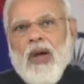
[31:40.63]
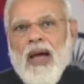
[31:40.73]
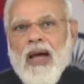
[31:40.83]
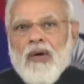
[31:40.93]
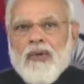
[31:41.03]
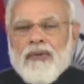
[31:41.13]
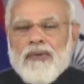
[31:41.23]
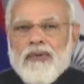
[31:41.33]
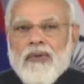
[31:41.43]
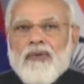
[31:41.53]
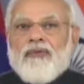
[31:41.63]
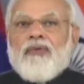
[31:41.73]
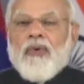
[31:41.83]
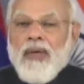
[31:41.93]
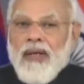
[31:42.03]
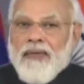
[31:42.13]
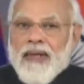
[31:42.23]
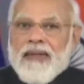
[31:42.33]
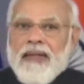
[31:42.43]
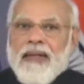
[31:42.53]
to have fully
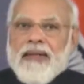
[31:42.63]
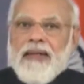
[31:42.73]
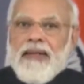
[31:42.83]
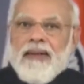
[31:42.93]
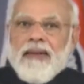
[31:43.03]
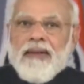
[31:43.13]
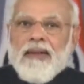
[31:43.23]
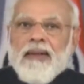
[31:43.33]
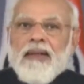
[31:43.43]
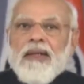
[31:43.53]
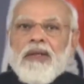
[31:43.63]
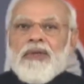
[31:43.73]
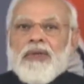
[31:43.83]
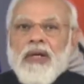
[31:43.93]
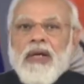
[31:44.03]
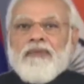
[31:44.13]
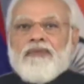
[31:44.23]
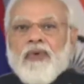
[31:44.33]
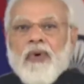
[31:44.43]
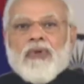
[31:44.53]
vaccinated
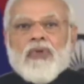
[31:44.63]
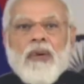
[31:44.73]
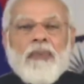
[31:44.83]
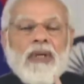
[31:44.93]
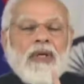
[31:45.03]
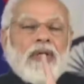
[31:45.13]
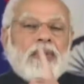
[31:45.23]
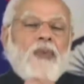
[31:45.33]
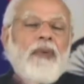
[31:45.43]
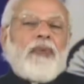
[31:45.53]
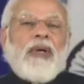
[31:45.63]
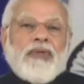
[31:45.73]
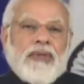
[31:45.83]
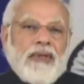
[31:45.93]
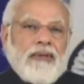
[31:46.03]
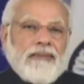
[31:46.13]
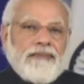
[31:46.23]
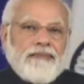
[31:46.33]
3/4 of its population.